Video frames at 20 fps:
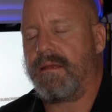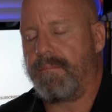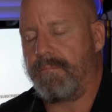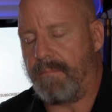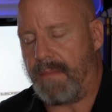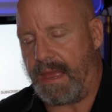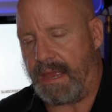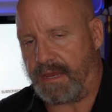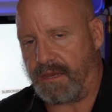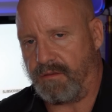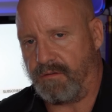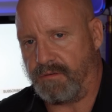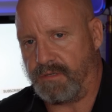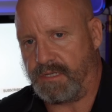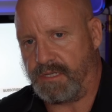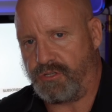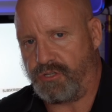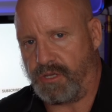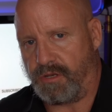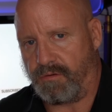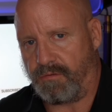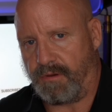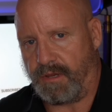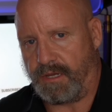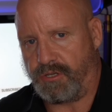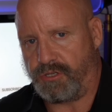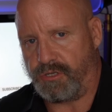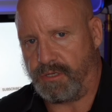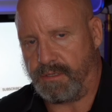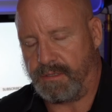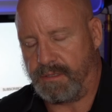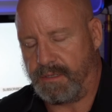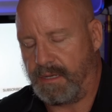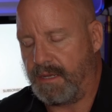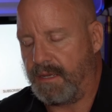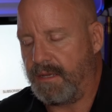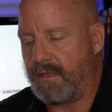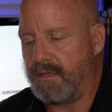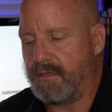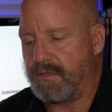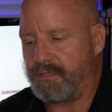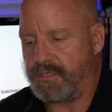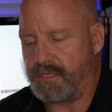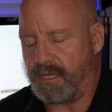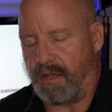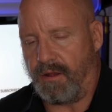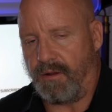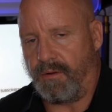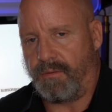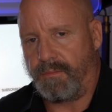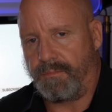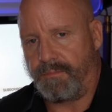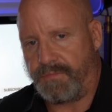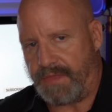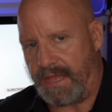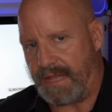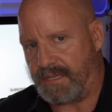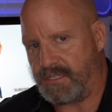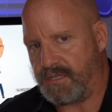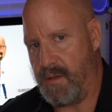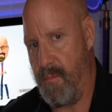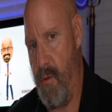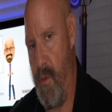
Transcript: macular degeneration. So that's number